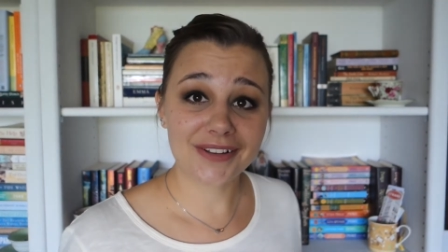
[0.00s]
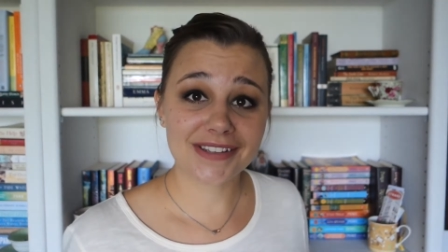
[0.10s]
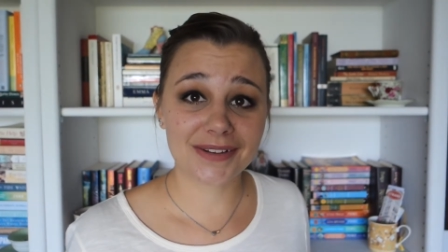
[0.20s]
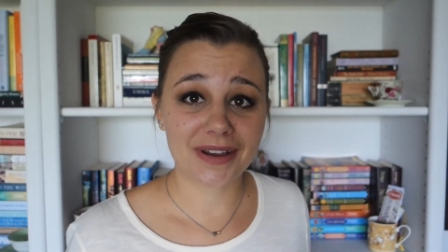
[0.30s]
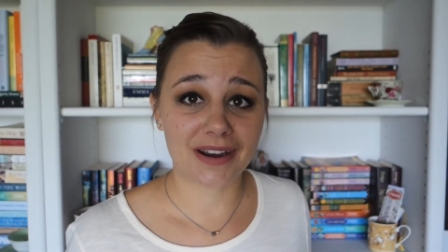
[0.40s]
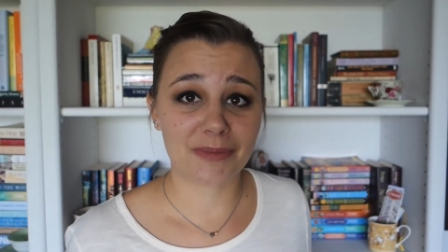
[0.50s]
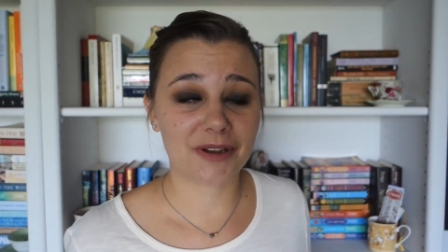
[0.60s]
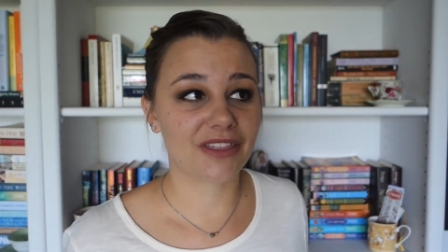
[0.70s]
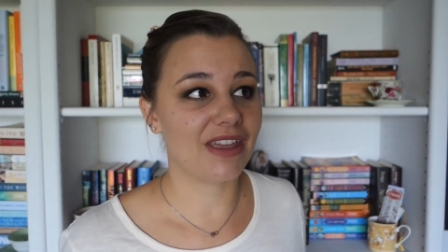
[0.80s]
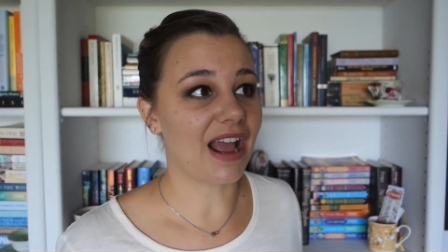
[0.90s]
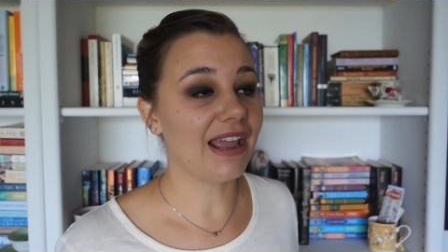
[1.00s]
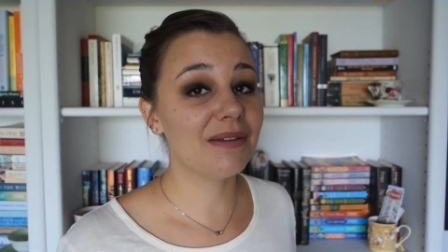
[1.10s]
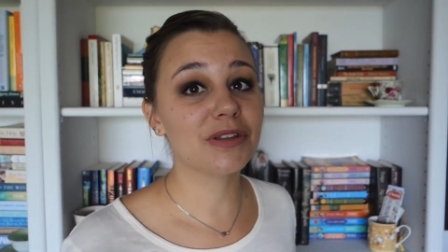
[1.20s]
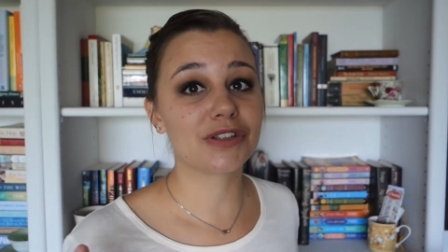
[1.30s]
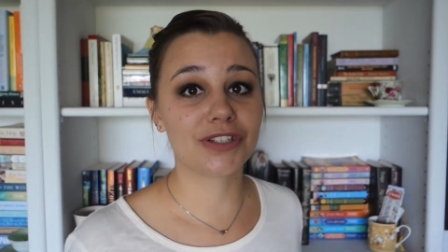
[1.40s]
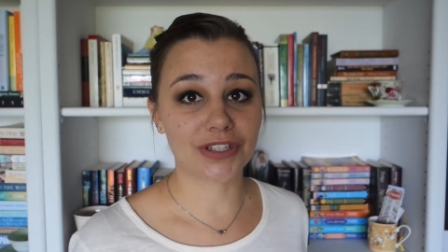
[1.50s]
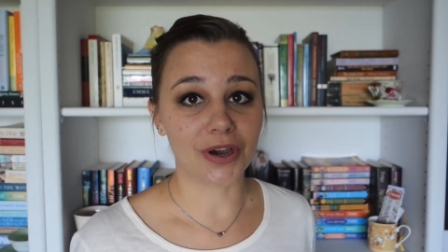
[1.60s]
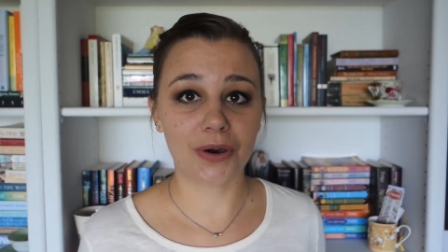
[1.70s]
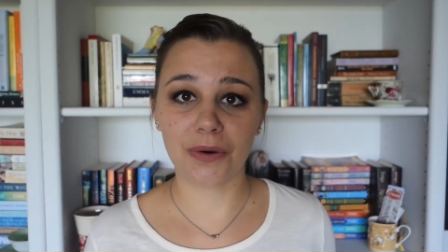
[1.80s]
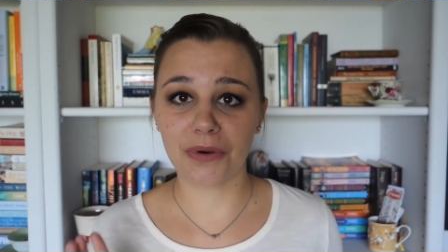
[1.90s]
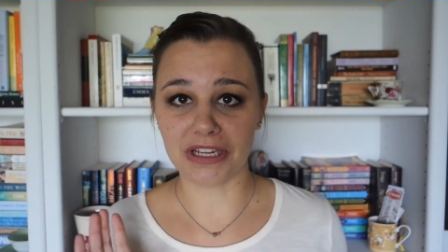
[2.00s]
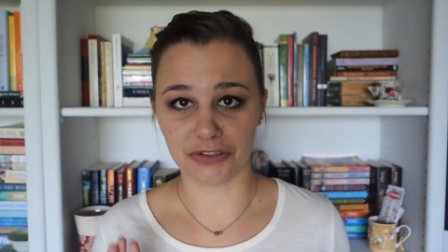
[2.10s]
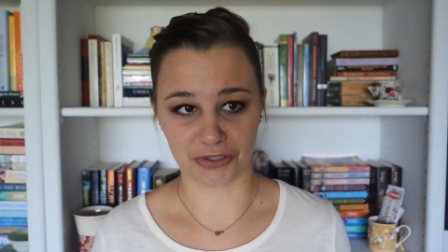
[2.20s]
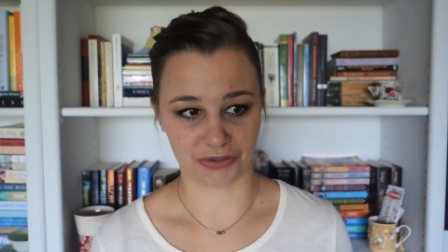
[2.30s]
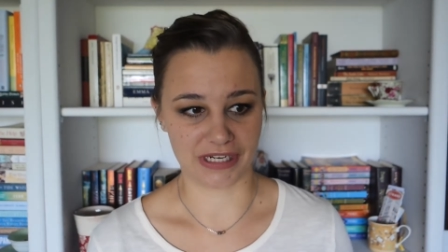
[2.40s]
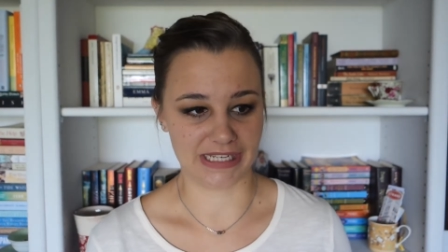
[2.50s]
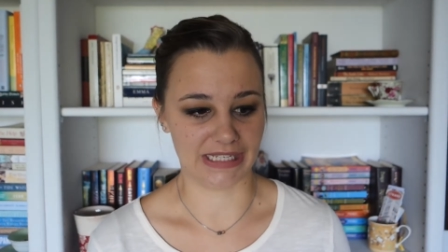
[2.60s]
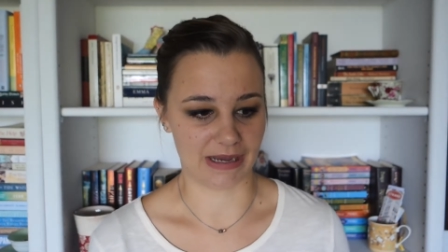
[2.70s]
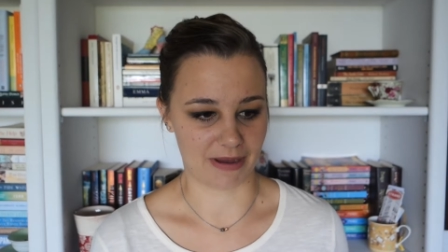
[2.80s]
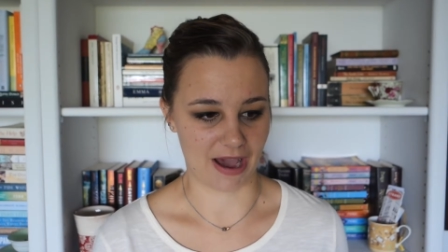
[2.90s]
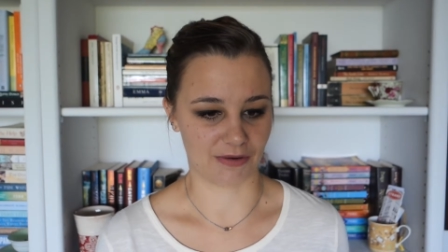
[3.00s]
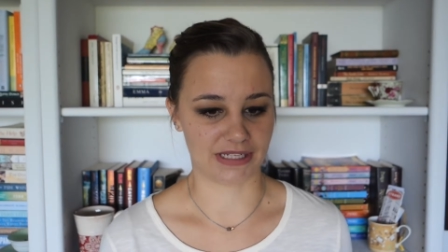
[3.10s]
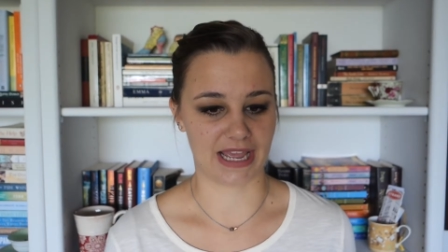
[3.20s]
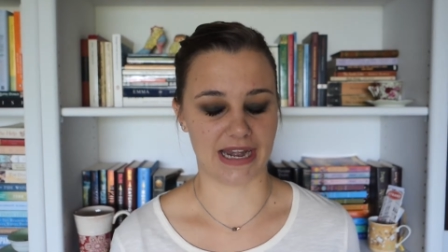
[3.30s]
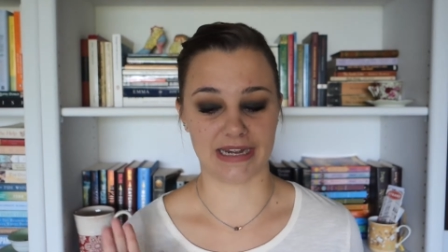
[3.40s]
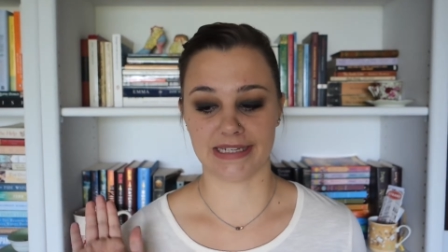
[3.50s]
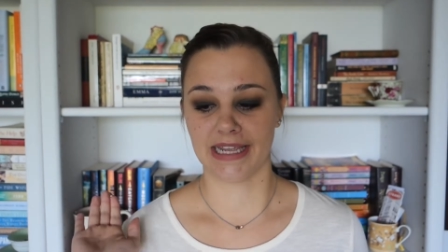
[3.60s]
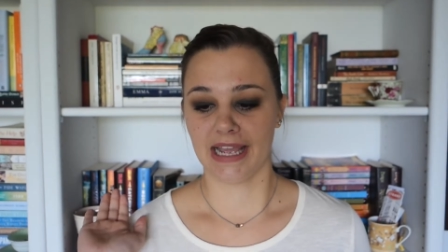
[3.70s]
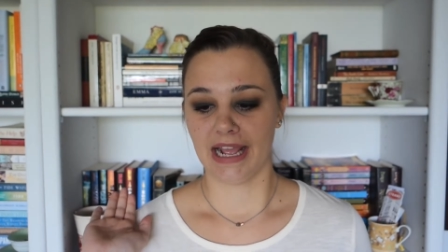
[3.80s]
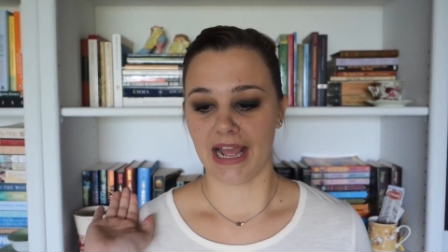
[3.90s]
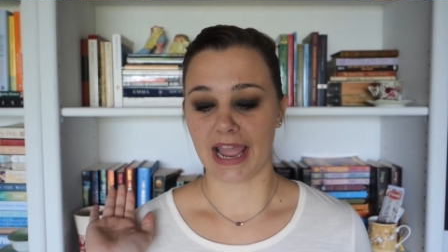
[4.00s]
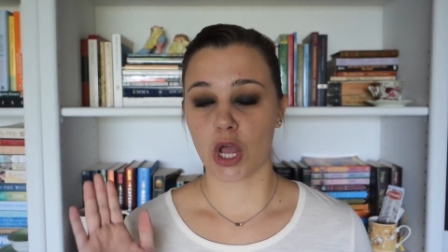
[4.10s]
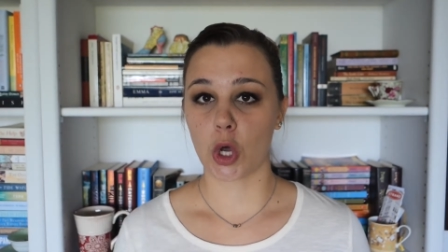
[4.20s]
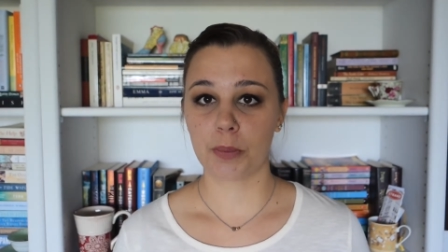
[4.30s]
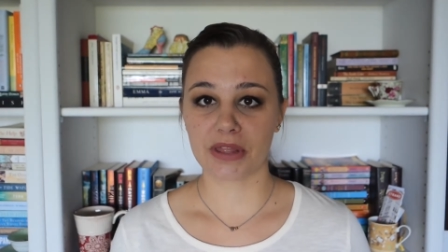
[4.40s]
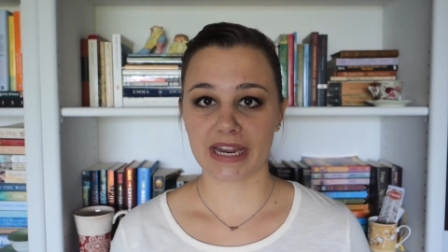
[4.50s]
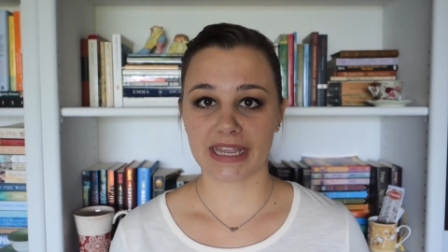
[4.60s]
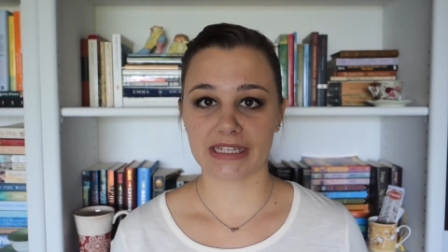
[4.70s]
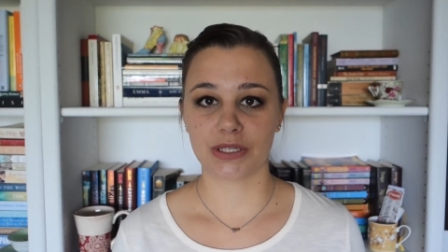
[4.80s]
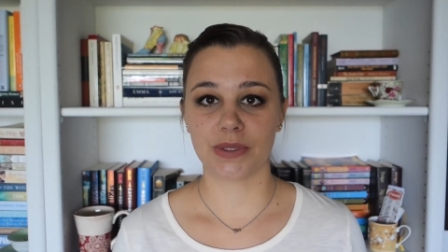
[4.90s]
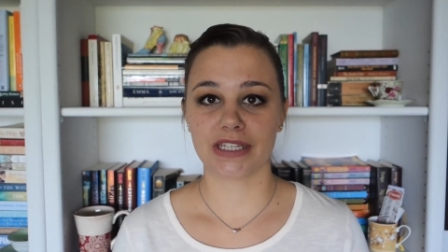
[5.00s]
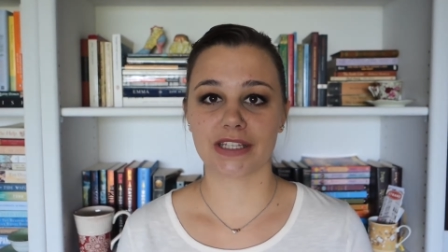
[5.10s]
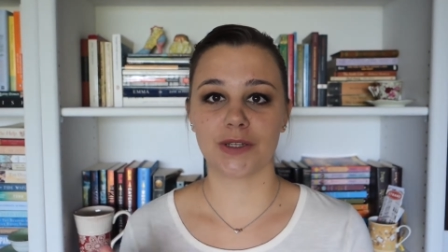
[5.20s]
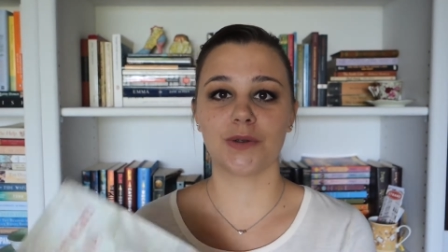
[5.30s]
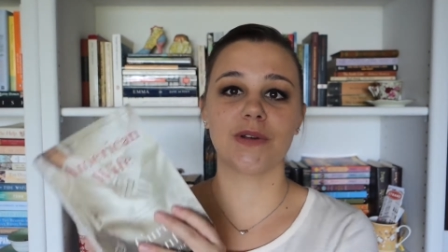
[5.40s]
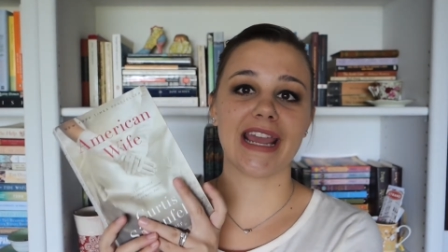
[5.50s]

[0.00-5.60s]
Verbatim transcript: also got a book that I am so intrigued about and I hope that I get to it soon.